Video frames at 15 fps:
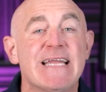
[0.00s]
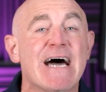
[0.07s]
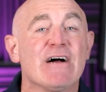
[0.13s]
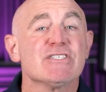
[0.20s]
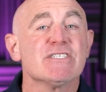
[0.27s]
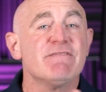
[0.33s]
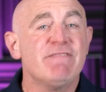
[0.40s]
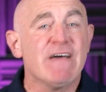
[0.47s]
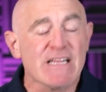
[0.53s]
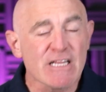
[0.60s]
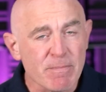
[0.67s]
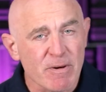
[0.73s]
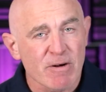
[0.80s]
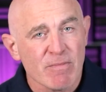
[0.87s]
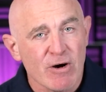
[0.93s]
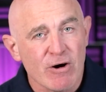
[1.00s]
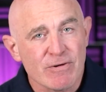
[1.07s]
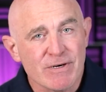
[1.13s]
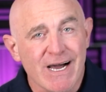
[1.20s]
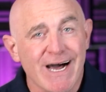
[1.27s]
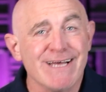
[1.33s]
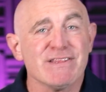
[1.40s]
Now, developer
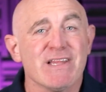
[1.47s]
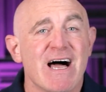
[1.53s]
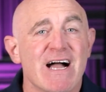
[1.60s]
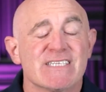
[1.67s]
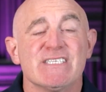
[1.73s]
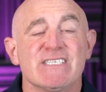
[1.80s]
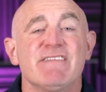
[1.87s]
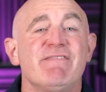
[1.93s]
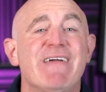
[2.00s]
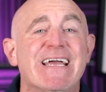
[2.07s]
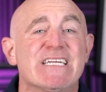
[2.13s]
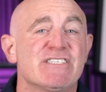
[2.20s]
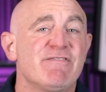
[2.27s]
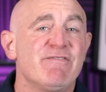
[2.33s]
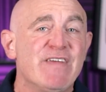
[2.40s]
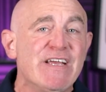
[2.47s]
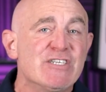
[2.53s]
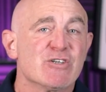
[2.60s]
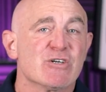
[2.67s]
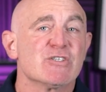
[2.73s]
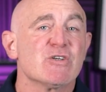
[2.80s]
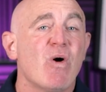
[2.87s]
mode unlocks advanced
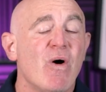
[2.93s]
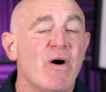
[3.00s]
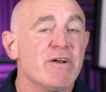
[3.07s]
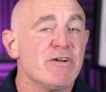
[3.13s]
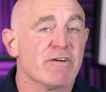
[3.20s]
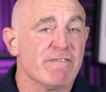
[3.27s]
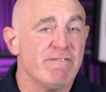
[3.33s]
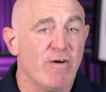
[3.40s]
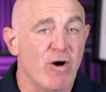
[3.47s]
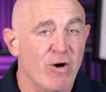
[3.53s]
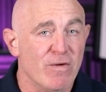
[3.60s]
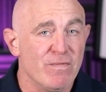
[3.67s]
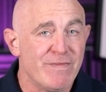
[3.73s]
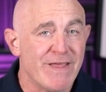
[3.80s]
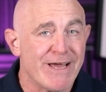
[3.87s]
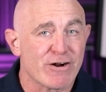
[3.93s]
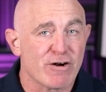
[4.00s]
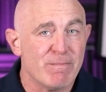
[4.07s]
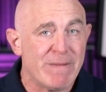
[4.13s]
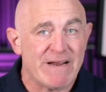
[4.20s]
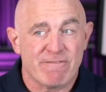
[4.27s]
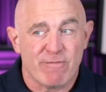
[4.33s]
features on your phone that
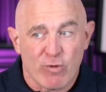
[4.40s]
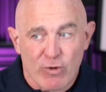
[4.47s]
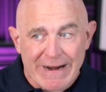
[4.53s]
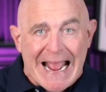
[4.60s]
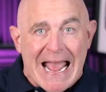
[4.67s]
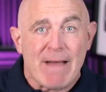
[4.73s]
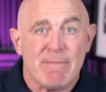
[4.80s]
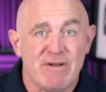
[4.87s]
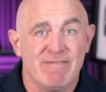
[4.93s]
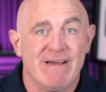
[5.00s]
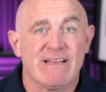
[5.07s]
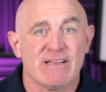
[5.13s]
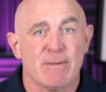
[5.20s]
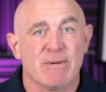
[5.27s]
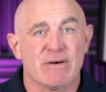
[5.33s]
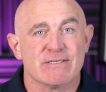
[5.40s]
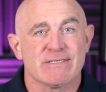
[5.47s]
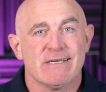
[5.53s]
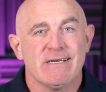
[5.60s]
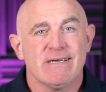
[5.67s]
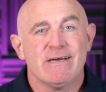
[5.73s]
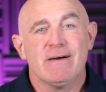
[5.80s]
are meant for app
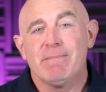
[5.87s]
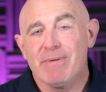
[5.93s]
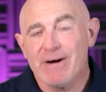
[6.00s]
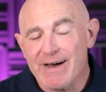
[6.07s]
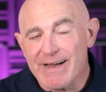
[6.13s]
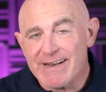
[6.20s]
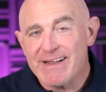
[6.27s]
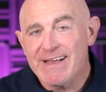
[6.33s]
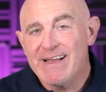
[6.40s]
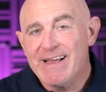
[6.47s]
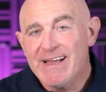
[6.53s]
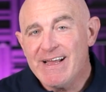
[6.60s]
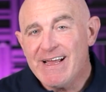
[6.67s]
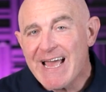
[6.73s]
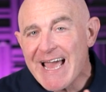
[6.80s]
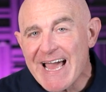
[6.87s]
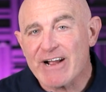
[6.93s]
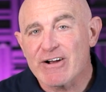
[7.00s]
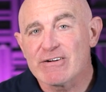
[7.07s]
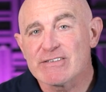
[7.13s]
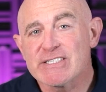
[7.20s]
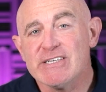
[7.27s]
developers, but
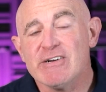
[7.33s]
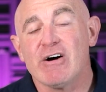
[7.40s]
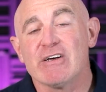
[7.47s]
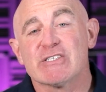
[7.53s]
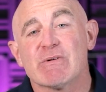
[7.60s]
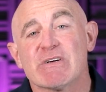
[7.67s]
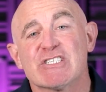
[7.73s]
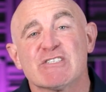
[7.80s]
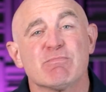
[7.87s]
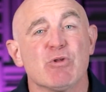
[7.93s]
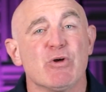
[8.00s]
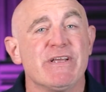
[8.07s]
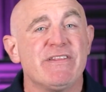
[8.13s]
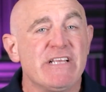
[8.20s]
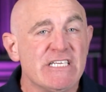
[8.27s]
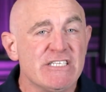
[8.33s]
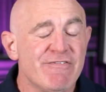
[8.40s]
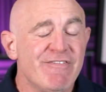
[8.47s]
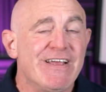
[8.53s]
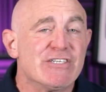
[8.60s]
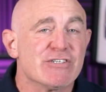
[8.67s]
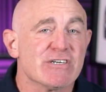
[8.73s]
hackers can also exploit these
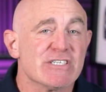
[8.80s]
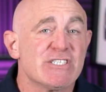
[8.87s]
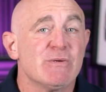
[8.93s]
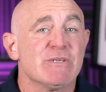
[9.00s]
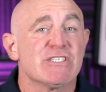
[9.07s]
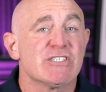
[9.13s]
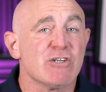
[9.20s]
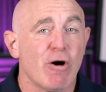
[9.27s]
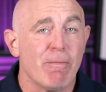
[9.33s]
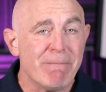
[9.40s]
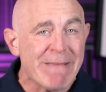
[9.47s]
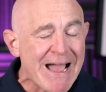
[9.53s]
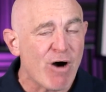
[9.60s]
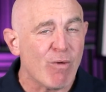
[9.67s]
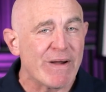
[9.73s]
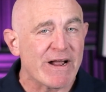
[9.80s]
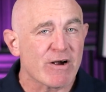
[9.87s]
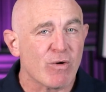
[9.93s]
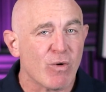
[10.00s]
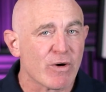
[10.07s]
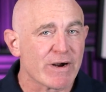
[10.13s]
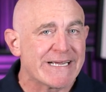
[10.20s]
features to install
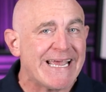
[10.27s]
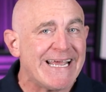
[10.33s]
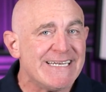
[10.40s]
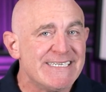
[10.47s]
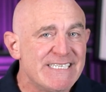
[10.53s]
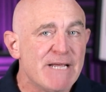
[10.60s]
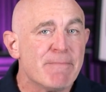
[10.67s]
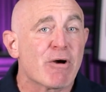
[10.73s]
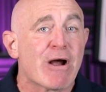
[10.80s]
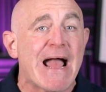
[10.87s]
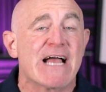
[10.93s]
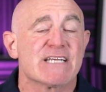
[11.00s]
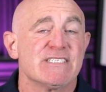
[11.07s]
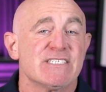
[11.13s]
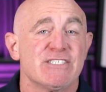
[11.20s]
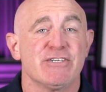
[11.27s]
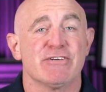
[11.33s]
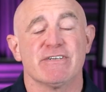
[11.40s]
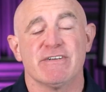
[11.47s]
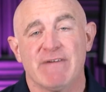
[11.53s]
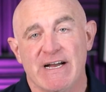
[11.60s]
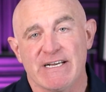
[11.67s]
malware or gain deeper access to
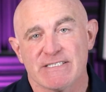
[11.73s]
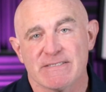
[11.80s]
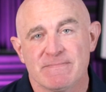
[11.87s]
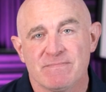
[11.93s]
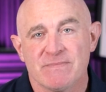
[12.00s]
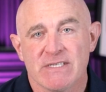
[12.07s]
your device.